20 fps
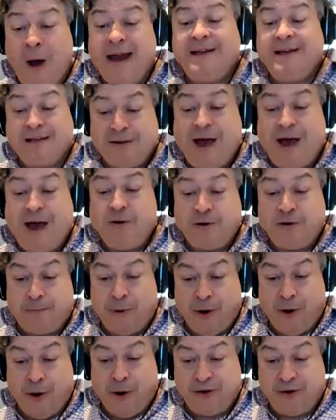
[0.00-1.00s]
of
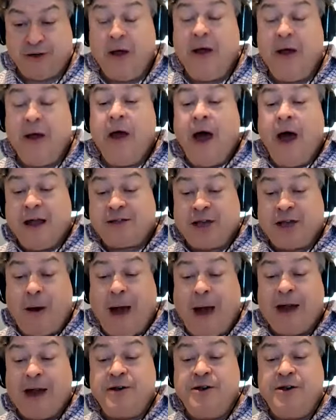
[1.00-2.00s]
output and so
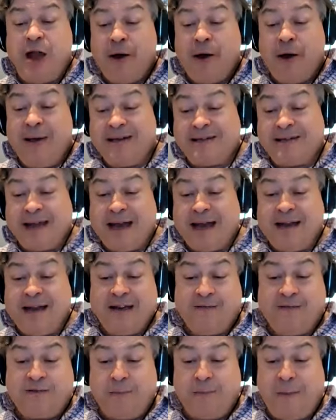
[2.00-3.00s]
had no
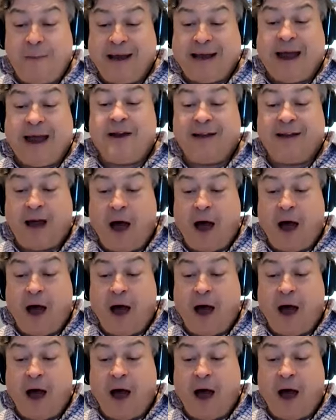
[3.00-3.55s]
incentive to make anything